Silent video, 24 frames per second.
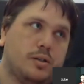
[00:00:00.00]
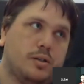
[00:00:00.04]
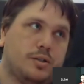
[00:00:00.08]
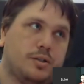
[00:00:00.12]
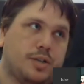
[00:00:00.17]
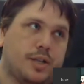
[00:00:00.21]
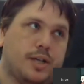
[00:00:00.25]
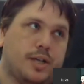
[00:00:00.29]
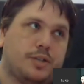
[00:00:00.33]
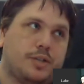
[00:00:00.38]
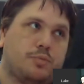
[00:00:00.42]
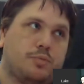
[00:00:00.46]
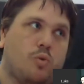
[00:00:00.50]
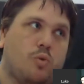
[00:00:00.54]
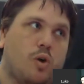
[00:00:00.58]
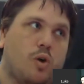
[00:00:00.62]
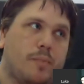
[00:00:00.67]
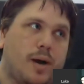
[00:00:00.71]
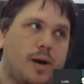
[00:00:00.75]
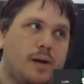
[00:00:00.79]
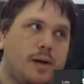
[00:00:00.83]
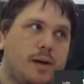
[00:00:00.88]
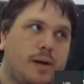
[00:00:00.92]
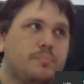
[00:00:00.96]
that's
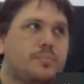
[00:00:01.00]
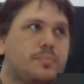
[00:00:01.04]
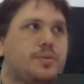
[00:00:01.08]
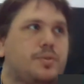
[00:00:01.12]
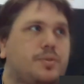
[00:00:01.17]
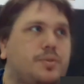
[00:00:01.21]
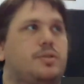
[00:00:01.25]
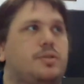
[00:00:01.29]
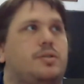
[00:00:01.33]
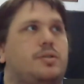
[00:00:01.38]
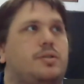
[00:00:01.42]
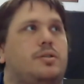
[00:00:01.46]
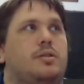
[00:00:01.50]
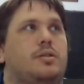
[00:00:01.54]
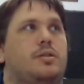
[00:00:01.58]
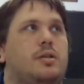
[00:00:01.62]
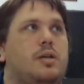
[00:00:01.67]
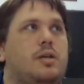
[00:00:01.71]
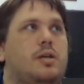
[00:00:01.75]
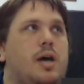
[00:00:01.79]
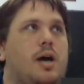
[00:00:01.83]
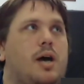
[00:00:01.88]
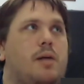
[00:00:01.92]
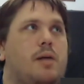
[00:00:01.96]
warm-ups.
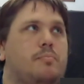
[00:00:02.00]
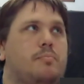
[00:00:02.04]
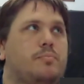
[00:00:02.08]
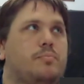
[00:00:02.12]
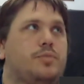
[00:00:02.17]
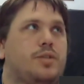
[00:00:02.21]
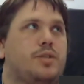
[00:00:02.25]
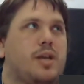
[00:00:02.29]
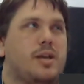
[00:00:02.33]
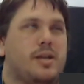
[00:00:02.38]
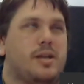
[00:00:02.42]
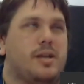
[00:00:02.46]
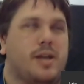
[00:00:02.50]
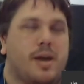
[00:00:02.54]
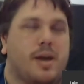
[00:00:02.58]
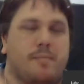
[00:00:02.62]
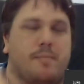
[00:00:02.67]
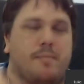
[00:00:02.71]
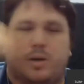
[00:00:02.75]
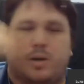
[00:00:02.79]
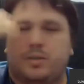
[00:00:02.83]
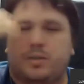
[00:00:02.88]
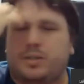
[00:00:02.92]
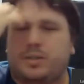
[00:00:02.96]

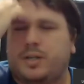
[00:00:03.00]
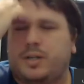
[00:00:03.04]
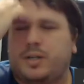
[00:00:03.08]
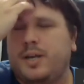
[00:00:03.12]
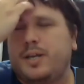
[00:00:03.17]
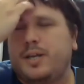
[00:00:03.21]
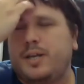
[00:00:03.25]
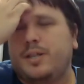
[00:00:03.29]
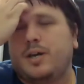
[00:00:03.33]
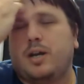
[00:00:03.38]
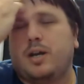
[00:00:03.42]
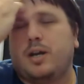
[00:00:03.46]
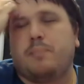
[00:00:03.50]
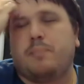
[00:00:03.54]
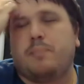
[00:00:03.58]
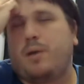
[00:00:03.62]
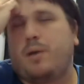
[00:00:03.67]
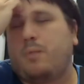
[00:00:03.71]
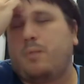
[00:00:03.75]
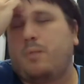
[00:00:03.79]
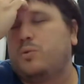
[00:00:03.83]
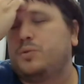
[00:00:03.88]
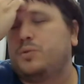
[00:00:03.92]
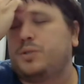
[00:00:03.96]
Mostly the lip
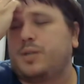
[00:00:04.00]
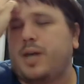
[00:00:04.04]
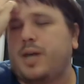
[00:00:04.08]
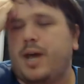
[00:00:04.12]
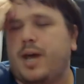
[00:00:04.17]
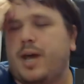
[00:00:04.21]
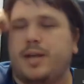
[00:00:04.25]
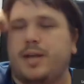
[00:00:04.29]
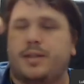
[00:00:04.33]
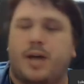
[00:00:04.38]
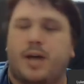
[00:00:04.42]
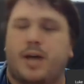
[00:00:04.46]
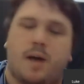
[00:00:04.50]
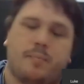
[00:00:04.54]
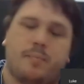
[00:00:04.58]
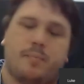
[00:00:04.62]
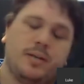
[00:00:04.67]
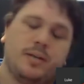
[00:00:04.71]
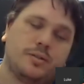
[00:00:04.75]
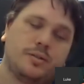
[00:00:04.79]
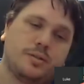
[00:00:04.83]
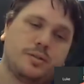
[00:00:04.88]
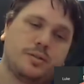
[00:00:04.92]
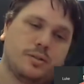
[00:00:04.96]
bubbles and the
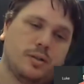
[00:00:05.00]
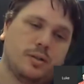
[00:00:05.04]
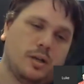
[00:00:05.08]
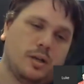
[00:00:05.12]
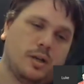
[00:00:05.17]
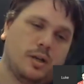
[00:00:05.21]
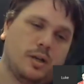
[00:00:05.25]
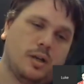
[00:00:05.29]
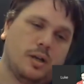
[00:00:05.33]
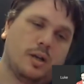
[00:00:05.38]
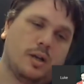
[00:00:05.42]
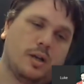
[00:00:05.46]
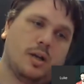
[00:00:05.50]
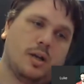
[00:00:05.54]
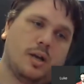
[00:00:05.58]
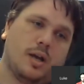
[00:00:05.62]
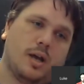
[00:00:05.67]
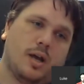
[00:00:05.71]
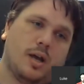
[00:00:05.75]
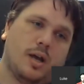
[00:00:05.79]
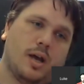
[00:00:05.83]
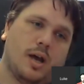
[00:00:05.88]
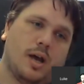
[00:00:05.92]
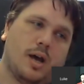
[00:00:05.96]
hummings.
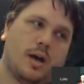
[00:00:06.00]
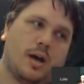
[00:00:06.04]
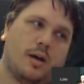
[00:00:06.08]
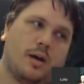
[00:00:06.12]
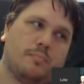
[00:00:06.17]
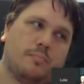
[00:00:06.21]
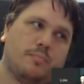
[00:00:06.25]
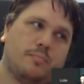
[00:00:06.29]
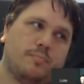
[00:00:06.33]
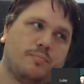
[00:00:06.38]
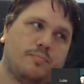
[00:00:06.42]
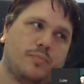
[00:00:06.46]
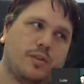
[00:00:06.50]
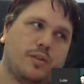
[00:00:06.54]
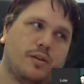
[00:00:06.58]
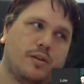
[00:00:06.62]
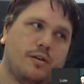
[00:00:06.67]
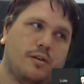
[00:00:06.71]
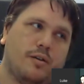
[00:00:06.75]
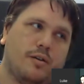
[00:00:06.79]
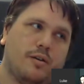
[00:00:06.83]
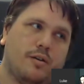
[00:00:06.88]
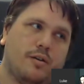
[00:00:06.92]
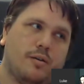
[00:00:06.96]

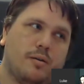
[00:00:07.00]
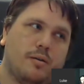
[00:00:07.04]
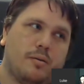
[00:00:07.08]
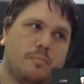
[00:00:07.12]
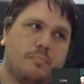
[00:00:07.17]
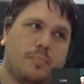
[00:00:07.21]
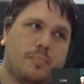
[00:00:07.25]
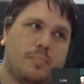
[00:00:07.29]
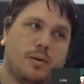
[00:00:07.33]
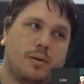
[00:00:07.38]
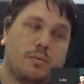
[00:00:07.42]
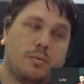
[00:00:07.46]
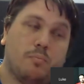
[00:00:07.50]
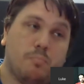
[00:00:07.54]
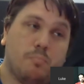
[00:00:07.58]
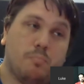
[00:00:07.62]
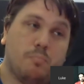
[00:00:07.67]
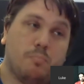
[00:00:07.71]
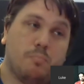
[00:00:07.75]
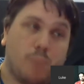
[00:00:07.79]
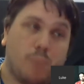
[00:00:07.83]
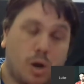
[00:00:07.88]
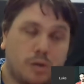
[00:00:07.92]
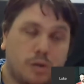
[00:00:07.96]
But
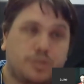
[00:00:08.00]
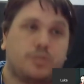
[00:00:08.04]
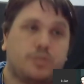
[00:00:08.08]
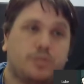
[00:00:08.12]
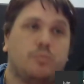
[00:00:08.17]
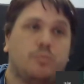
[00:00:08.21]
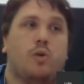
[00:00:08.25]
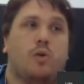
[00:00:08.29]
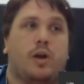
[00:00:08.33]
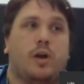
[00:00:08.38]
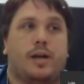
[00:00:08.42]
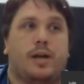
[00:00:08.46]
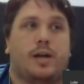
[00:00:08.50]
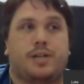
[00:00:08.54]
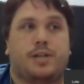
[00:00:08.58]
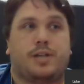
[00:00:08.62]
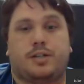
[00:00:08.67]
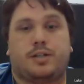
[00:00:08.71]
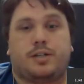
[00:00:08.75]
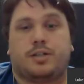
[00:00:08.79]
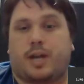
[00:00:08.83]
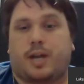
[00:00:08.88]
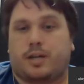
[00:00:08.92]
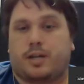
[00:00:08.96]
most of what I
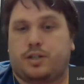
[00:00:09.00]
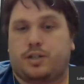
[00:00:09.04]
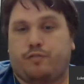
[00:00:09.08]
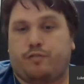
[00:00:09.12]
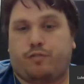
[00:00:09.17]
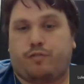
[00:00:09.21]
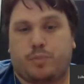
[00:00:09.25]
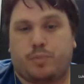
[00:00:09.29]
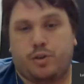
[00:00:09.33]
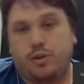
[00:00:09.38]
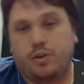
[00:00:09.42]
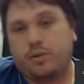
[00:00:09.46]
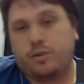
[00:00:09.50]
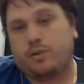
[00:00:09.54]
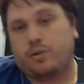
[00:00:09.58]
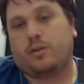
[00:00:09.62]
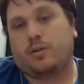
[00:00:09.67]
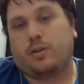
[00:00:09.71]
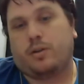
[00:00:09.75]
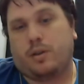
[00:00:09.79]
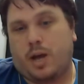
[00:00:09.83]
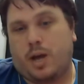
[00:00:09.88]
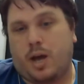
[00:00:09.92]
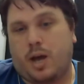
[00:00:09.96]
teach is actually from you.
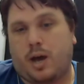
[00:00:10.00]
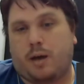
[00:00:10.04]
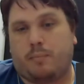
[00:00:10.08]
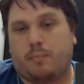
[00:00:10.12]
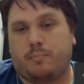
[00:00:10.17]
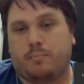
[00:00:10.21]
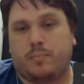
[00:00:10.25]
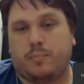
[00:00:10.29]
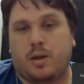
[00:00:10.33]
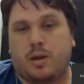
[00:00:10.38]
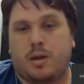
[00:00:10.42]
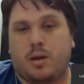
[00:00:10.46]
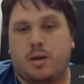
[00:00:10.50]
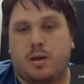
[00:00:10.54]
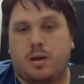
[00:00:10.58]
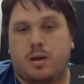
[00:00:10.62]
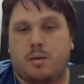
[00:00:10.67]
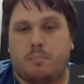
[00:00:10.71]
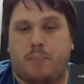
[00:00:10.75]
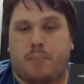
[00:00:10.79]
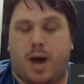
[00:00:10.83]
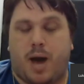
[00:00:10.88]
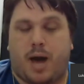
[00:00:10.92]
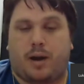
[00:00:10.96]

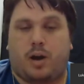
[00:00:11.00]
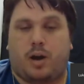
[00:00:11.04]
But